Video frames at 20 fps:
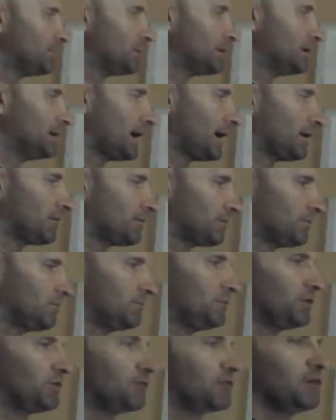yeah,
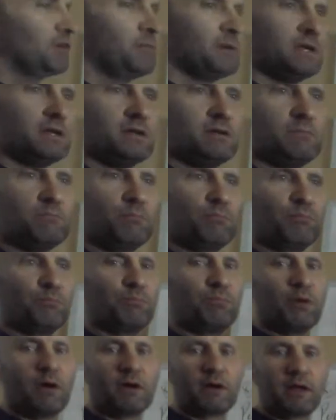just going to be
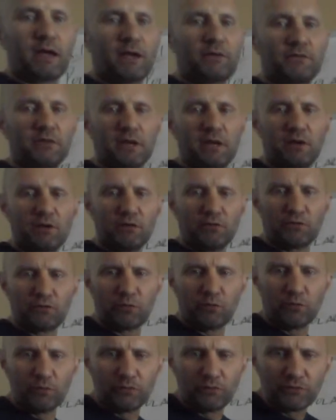broadcasting here.
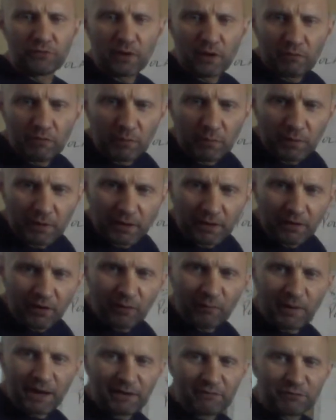So is everybody,
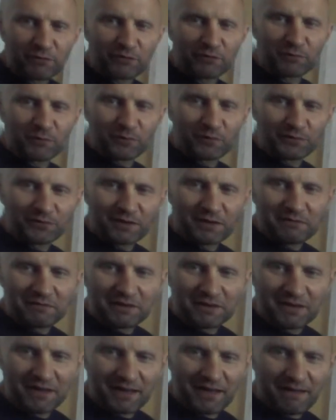back for some more,
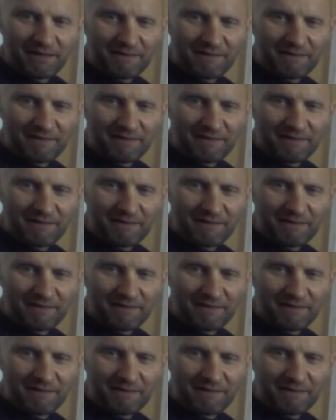Stephen?